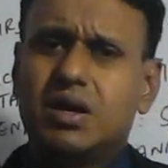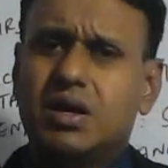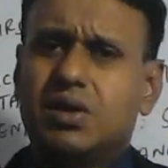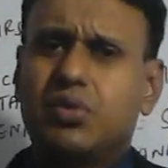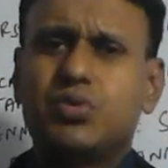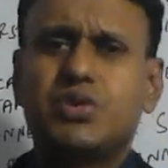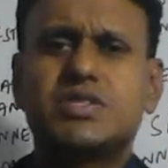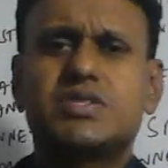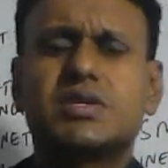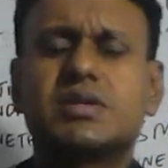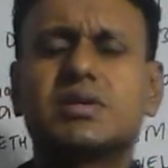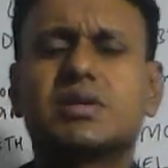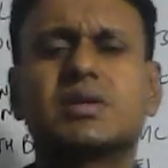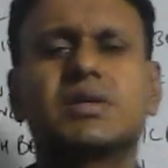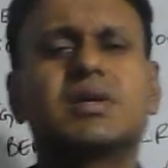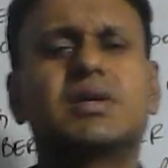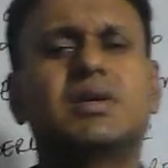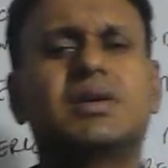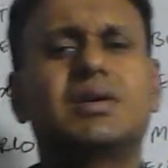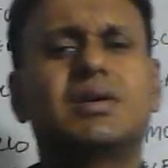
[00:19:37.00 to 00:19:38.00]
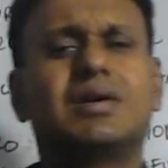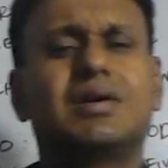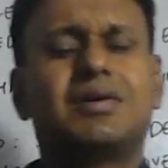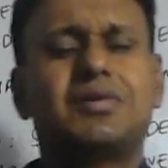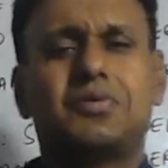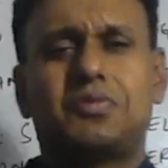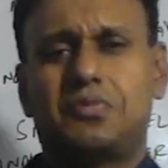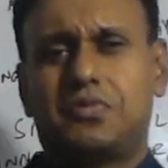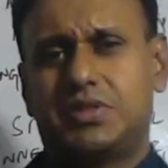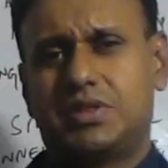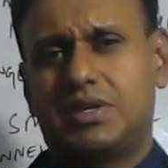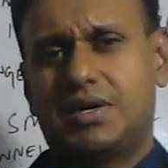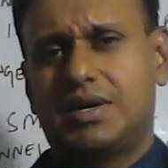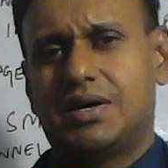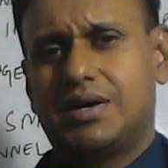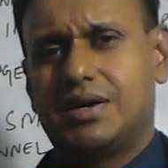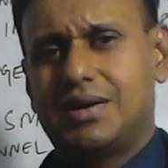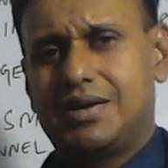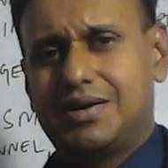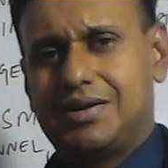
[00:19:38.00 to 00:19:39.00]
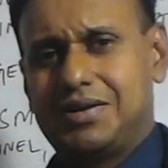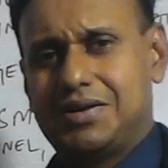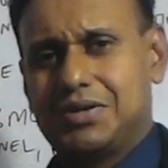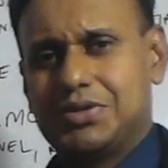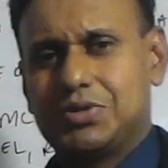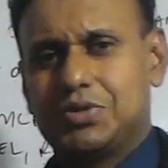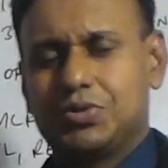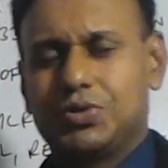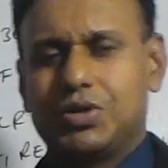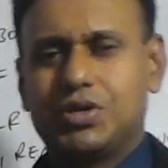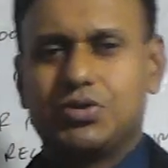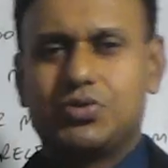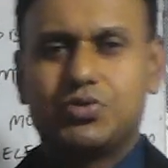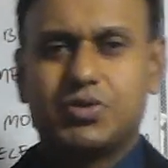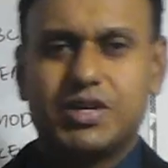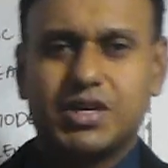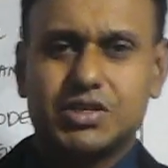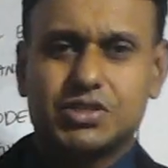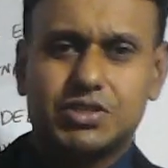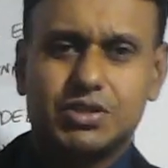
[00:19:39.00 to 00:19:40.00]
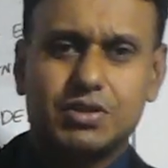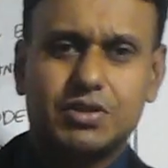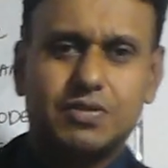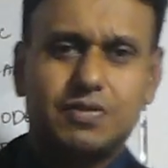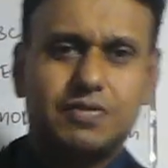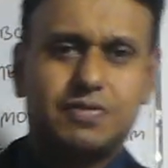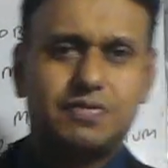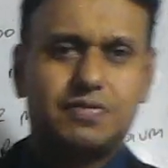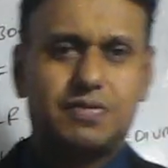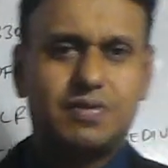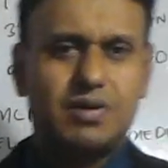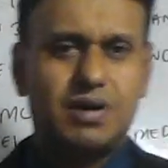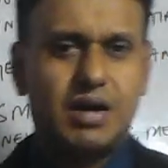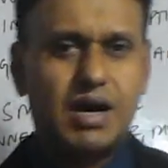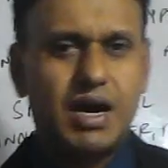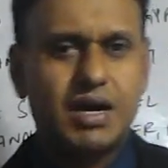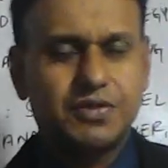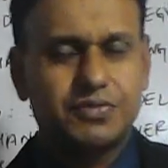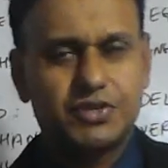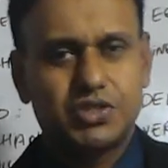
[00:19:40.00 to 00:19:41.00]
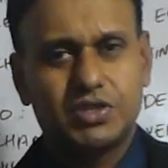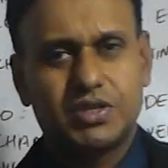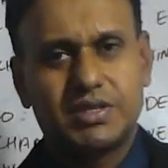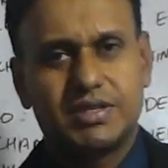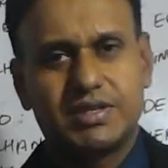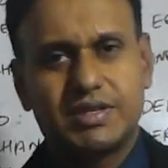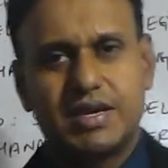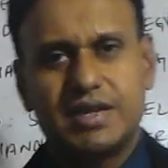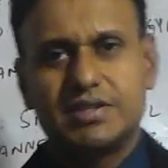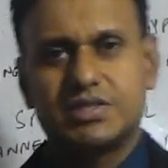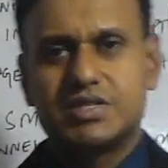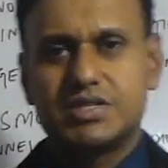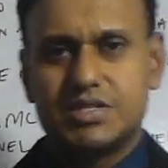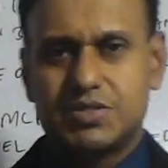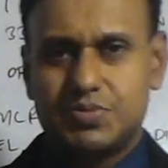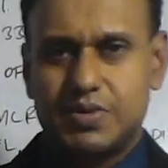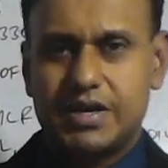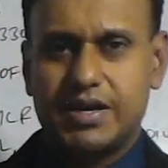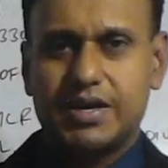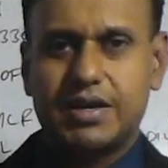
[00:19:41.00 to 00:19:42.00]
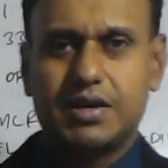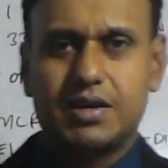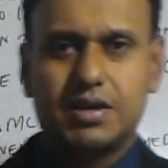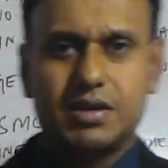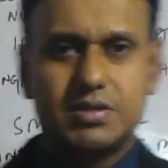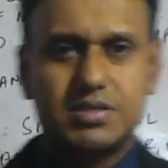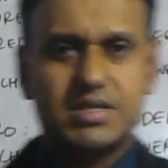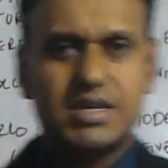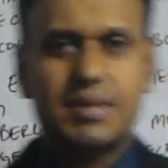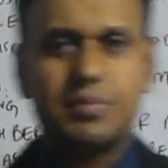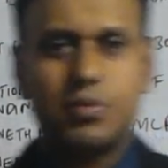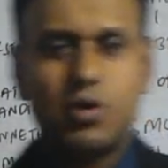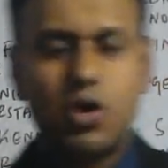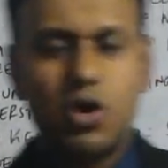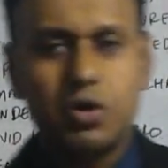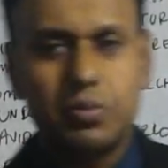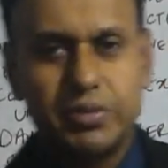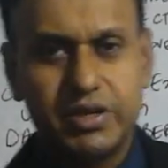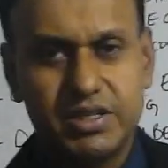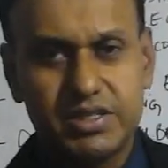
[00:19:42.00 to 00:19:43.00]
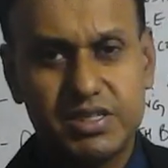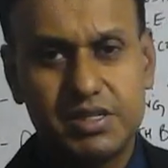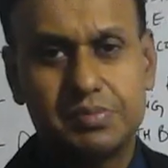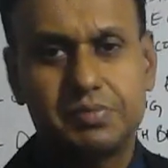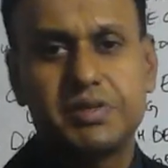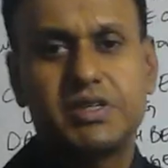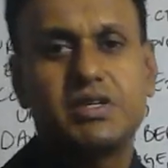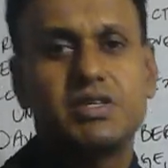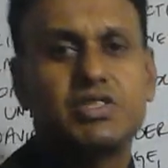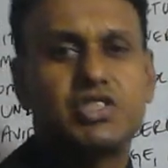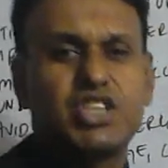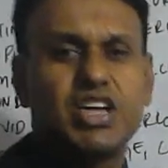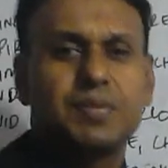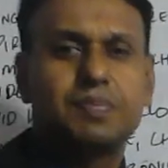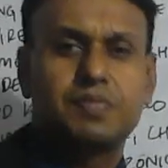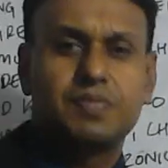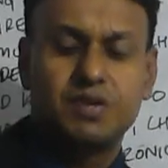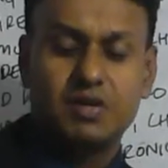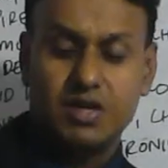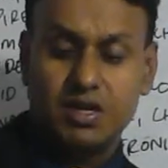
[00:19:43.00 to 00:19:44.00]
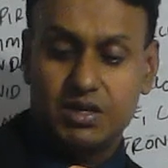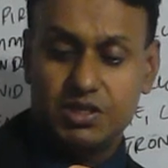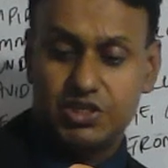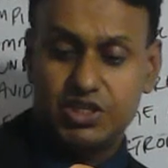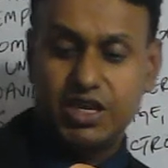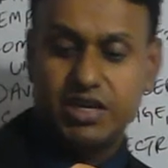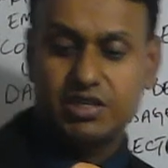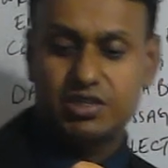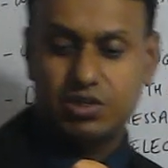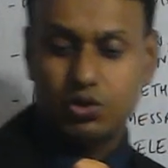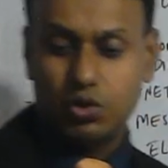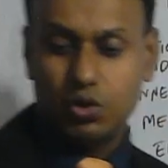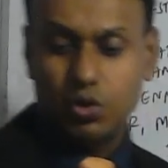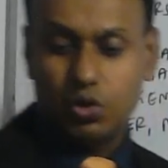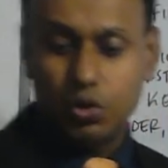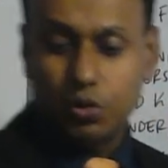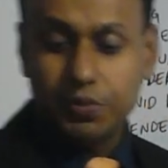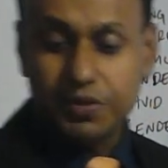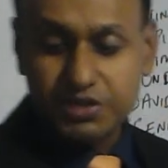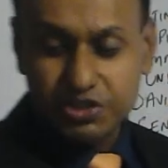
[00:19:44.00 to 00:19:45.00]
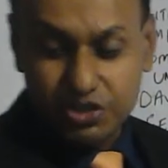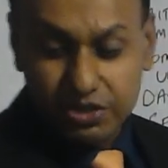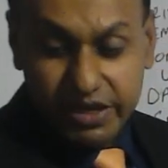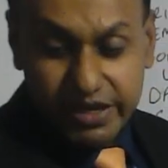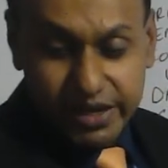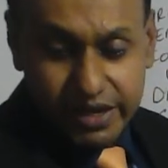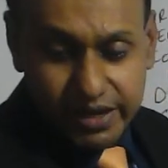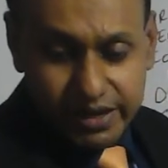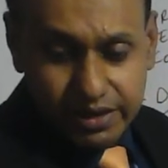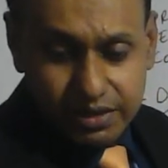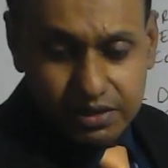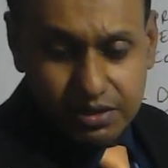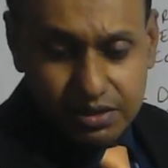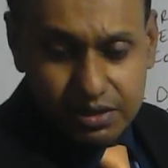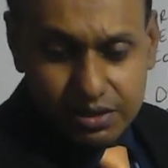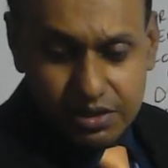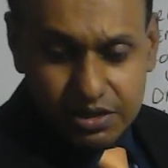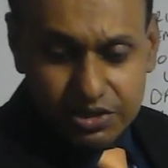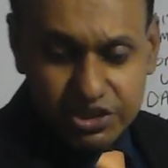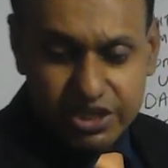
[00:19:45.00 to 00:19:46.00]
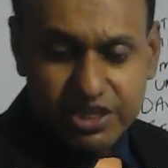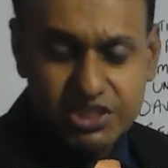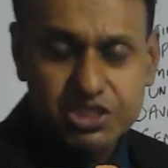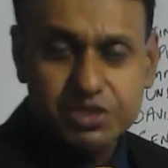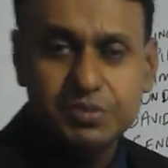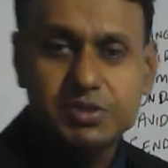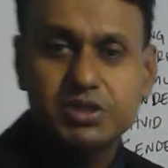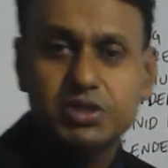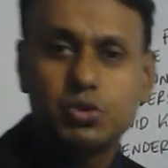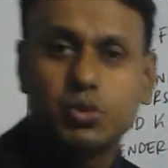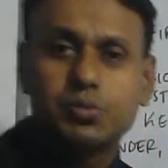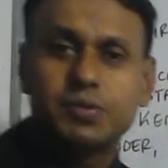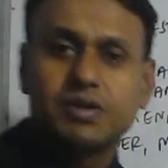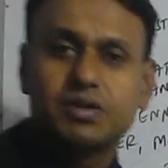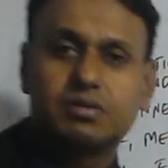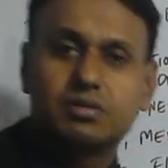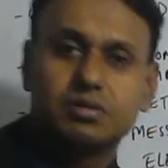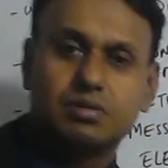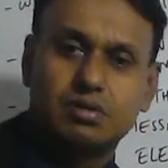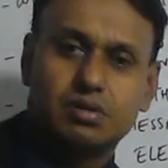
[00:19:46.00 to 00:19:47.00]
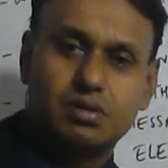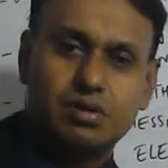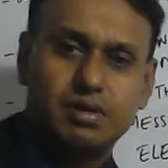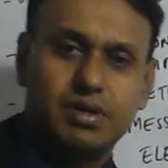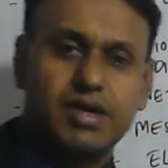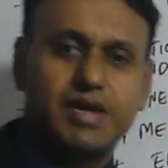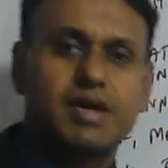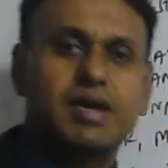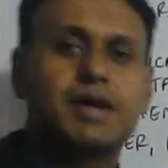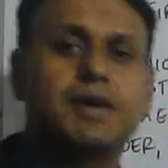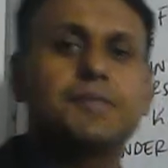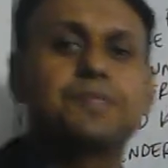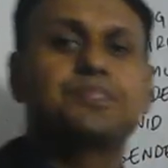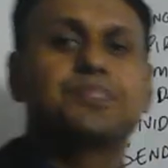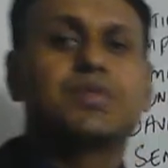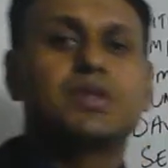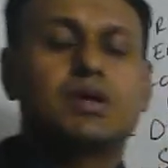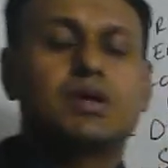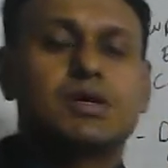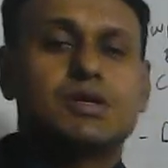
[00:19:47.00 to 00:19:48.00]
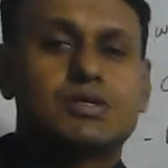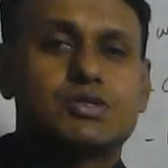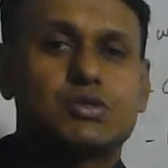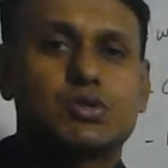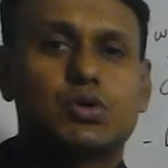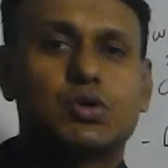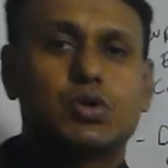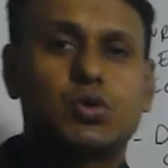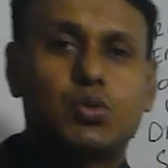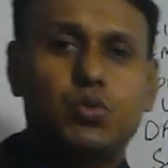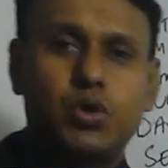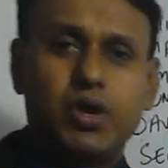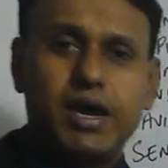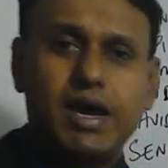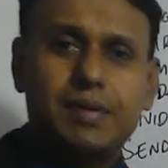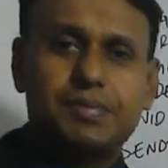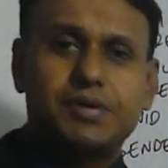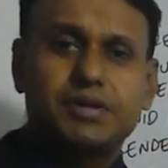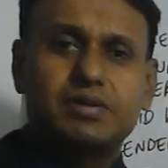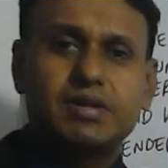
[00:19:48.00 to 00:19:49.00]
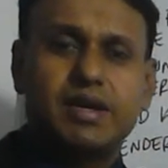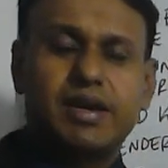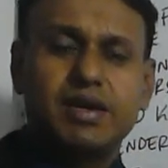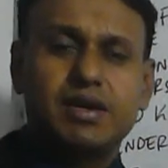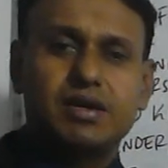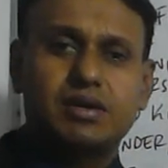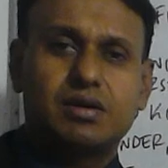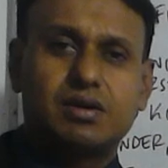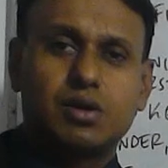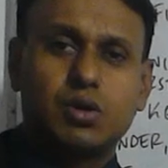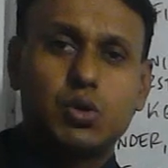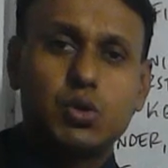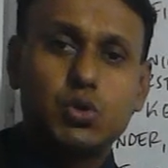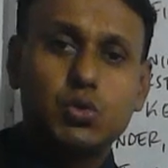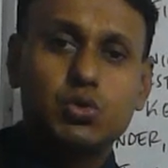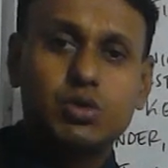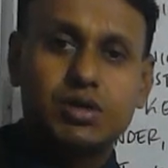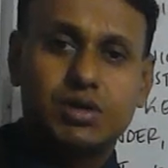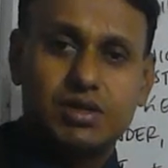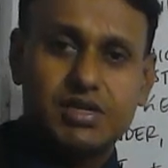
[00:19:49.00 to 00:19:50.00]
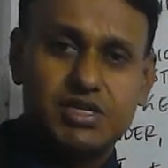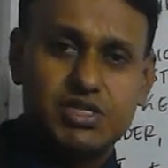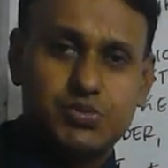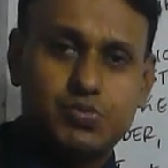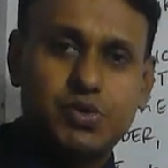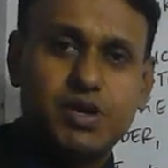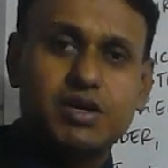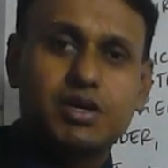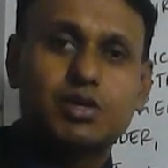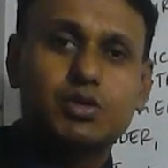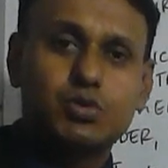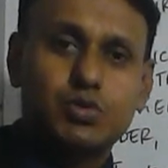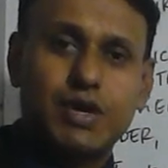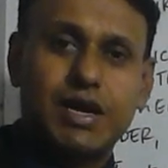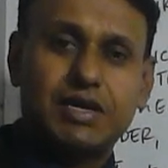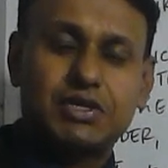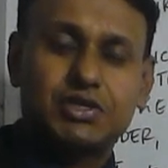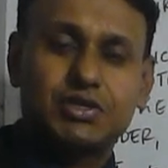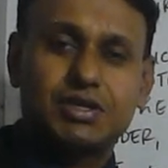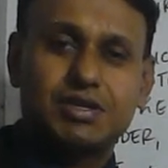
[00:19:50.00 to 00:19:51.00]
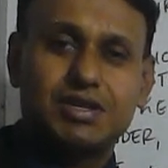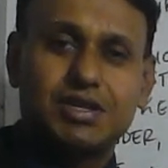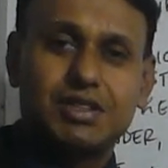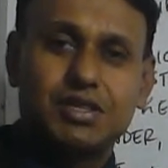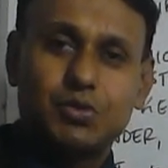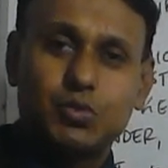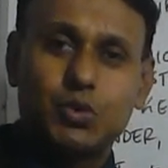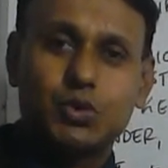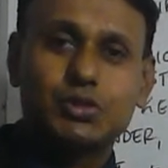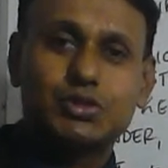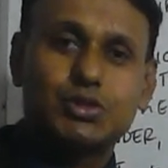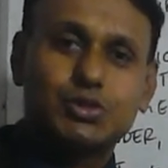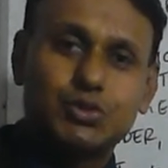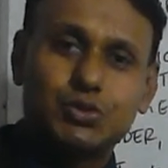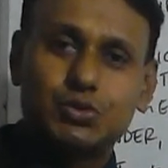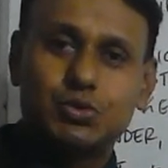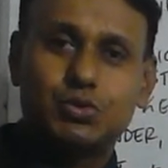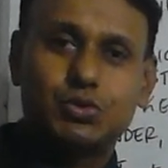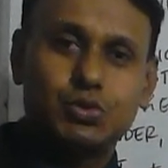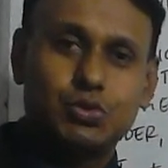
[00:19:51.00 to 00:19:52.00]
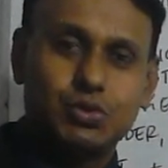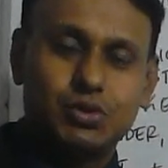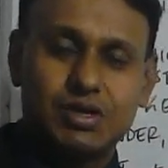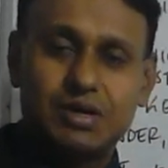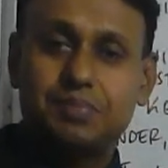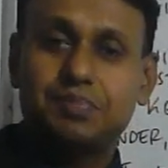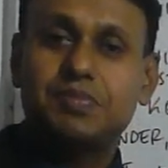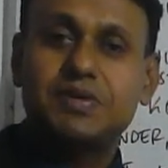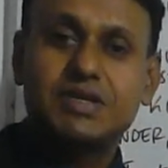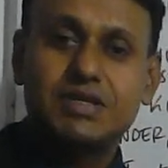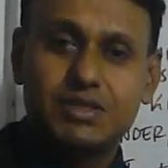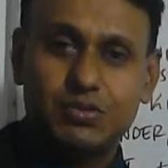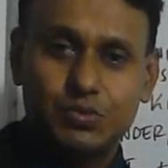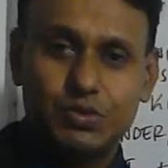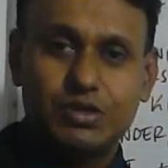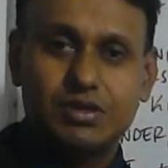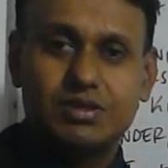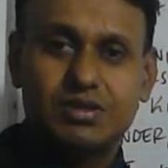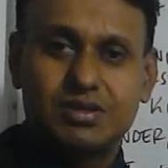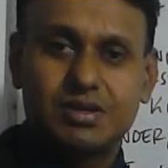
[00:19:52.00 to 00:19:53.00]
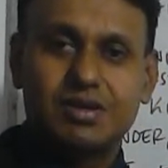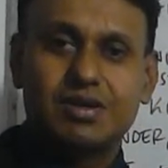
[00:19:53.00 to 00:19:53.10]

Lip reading: Recently, with the introduction of artificial intelligence by Sam Altman's company ChatGPT OpenAI. So what happened? Like Google sprung into action, and they wanted to compete with